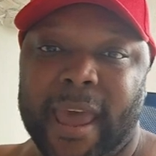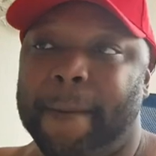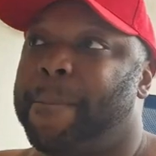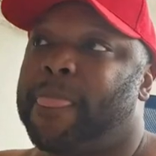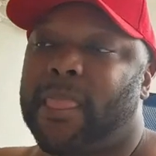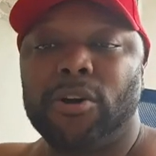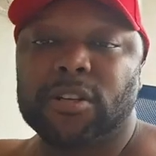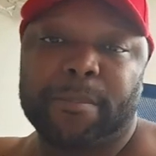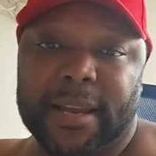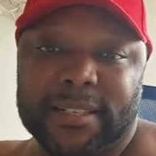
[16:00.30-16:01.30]
that,
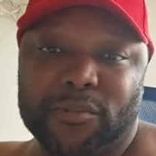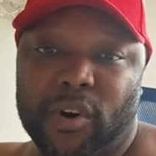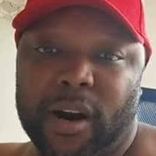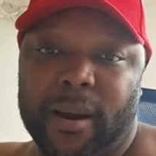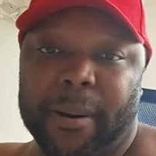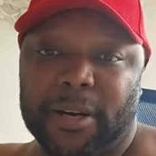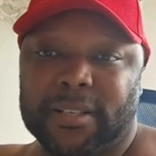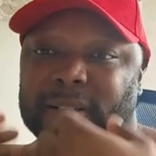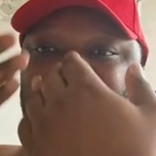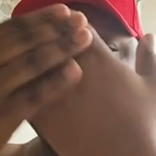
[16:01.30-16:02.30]
those are places where a
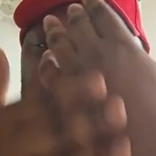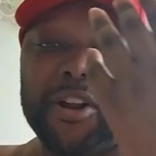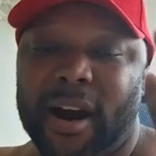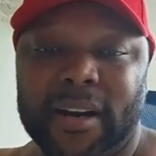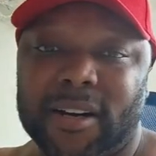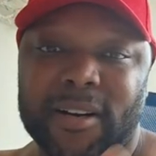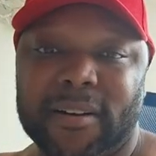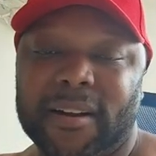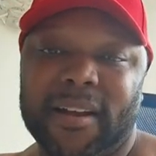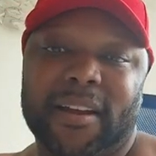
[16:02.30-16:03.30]
person of
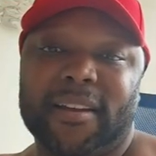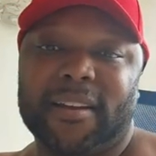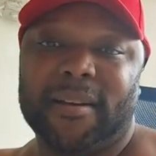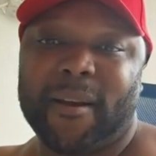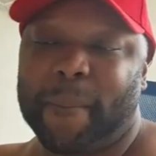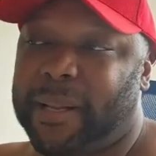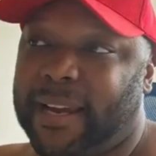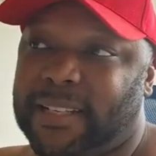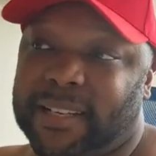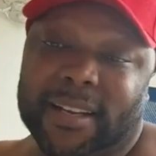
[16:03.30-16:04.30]
darker
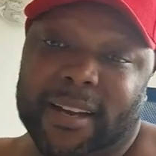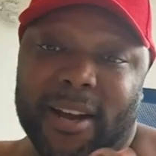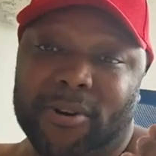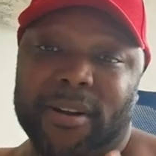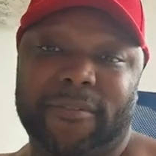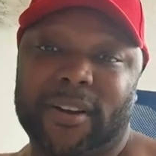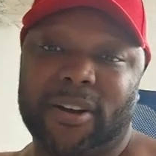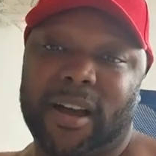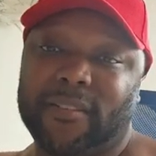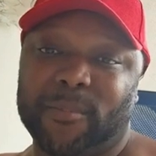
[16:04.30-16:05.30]
complexion can go and
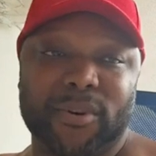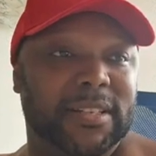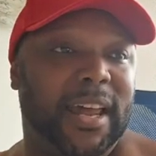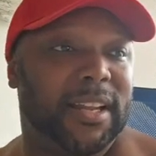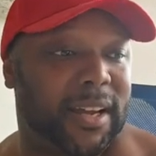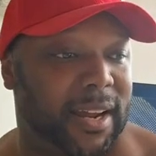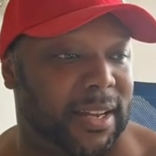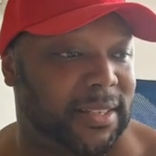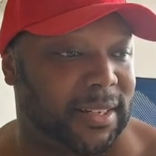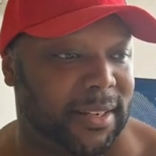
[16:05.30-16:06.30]
feel comfortable, because they look at
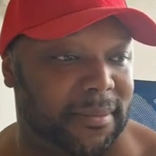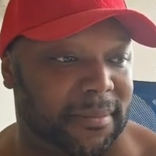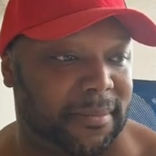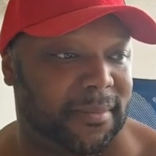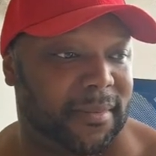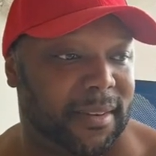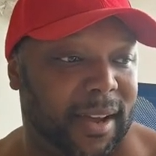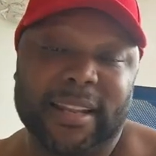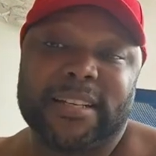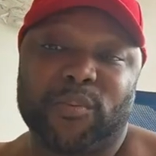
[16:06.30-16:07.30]
us and...
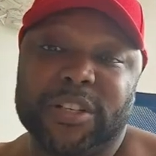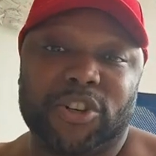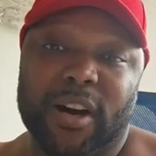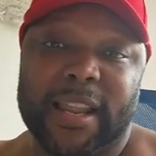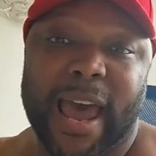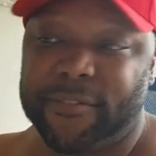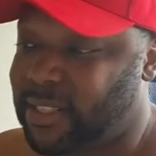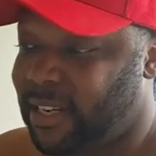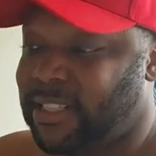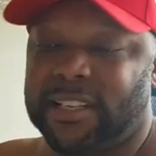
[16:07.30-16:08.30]
unless we draw a lot of
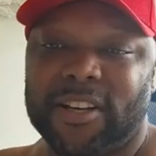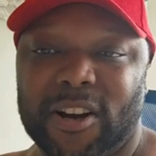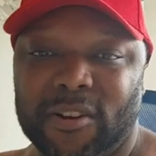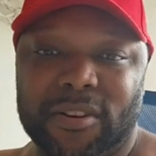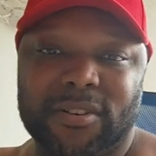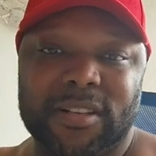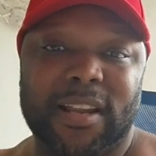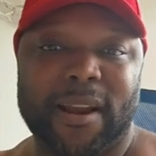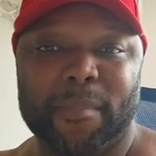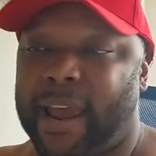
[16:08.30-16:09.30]
attention, you know, you see a
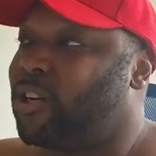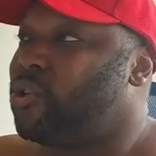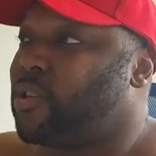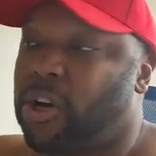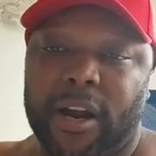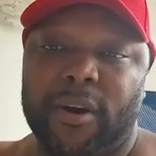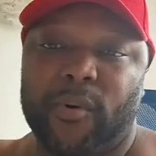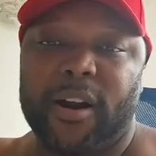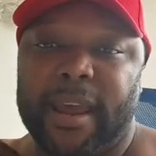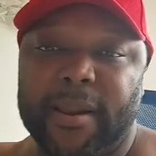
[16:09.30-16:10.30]
lot of black dudes go there
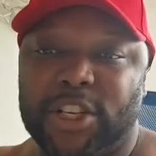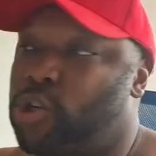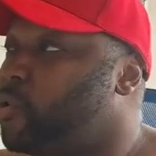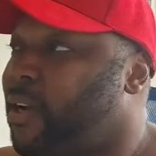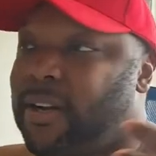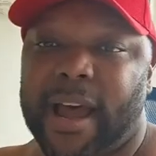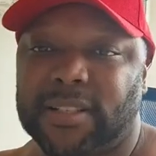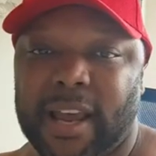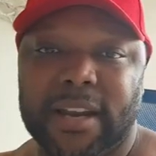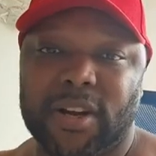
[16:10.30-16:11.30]
wearing their jewelry on
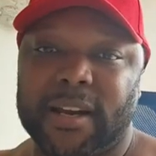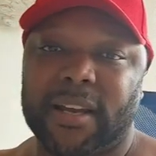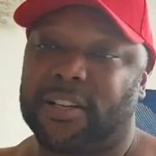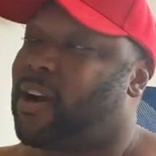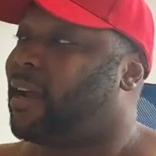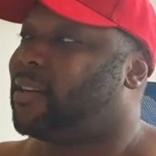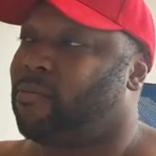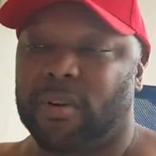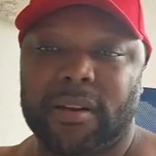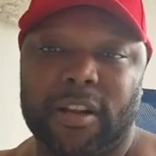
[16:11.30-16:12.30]
outside trying to
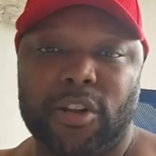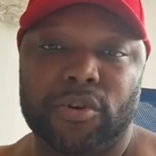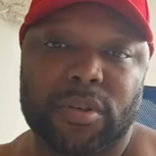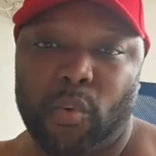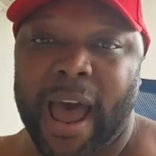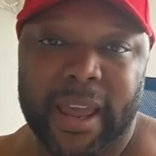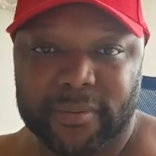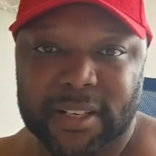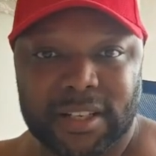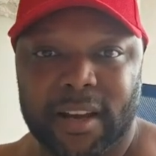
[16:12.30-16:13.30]
attract the dude's
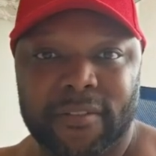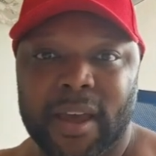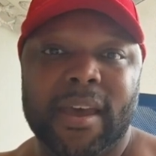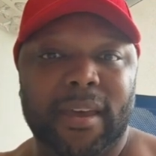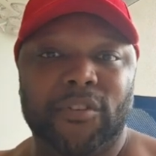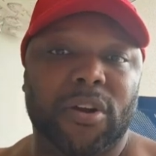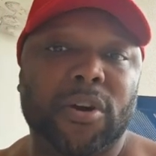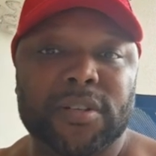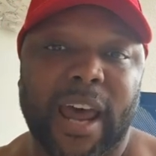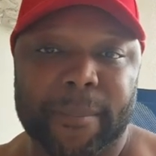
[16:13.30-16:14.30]
vibes and stuff. If you're
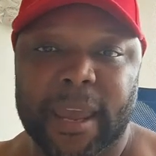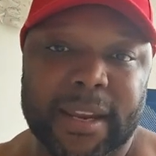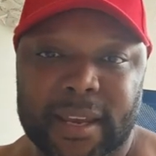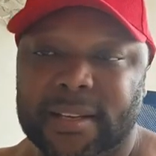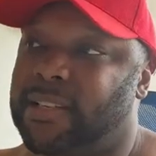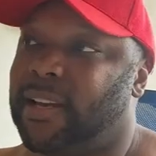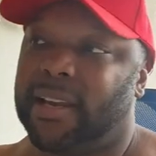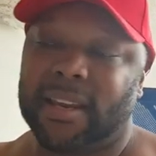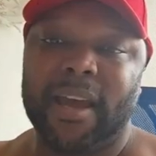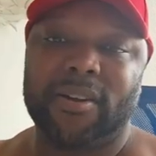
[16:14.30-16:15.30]
those type of idiots,
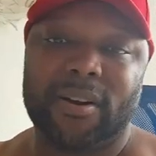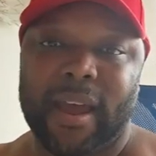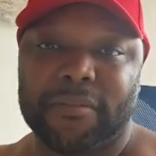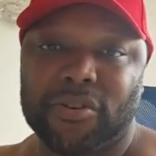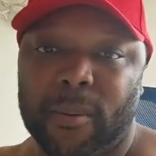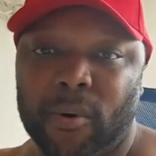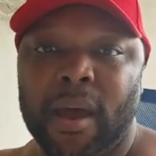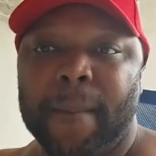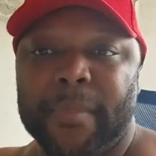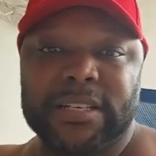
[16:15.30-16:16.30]
then yeah, you're going to have
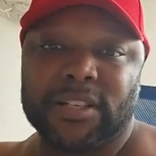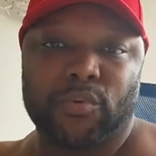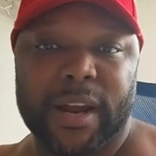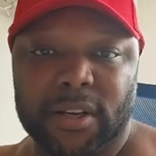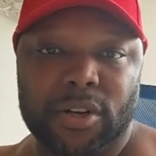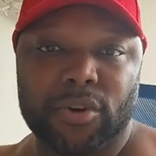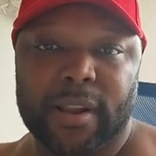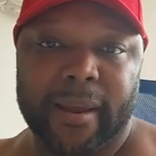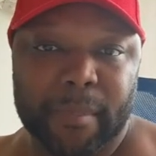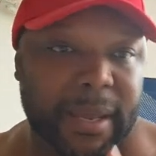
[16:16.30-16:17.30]
trouble. But just a regular
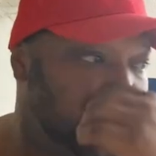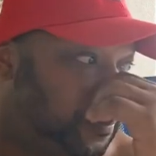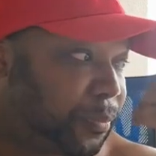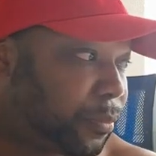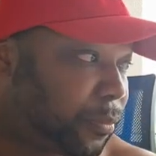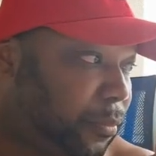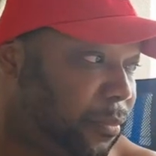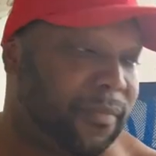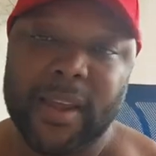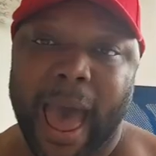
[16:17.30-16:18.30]
dude like me,
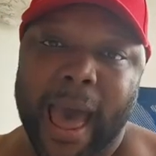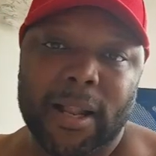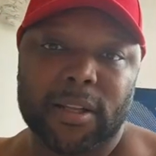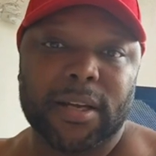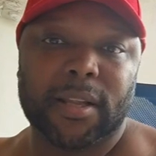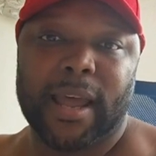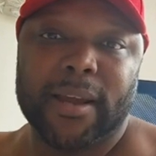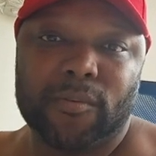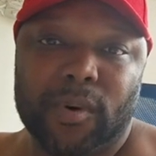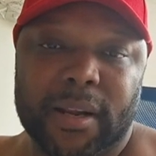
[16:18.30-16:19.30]
I'll look
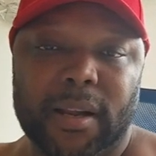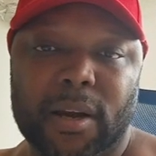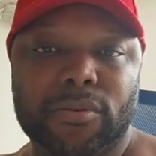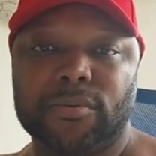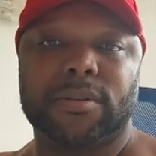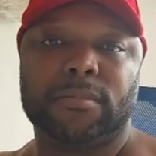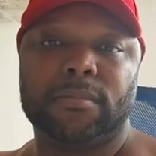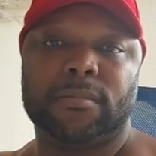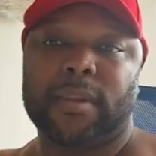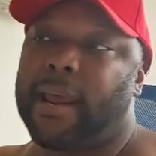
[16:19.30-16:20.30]
like one of those.
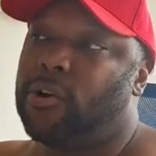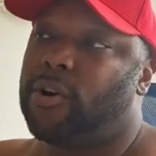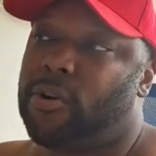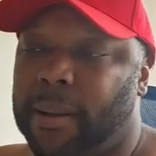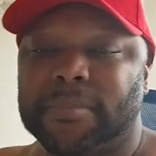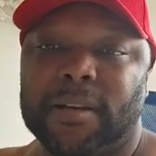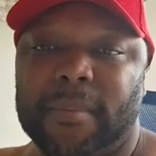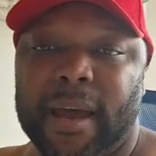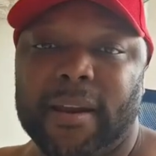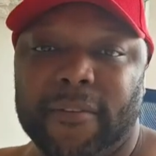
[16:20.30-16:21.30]
They don't know I'm
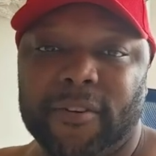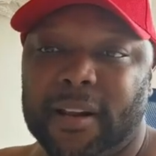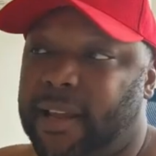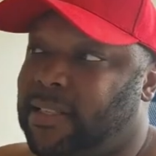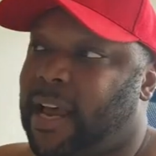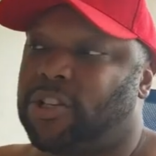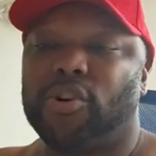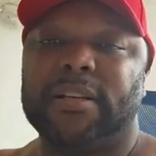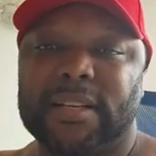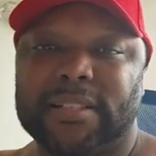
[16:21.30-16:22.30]
somebody different unless I
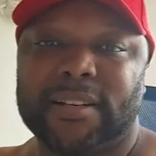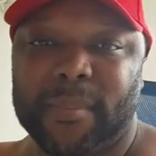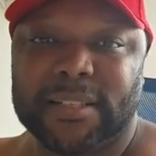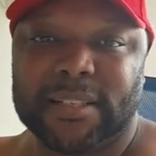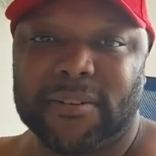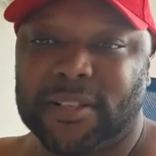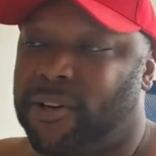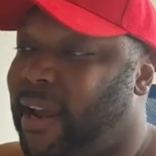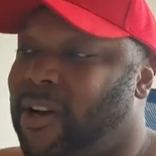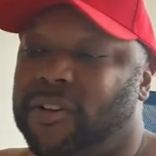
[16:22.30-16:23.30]
draw attention to myself,
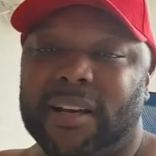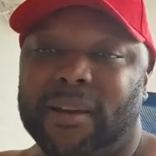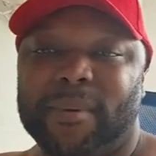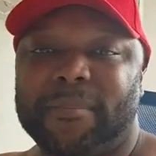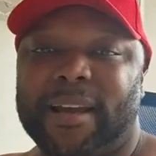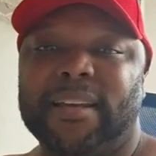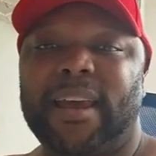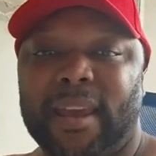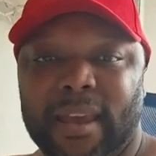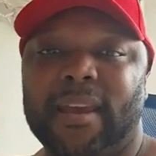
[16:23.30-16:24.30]
so they don't look at me like,
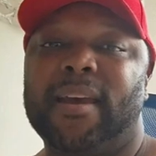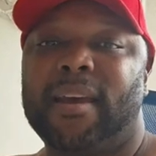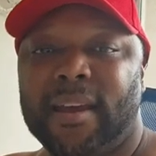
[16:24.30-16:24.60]
yeah,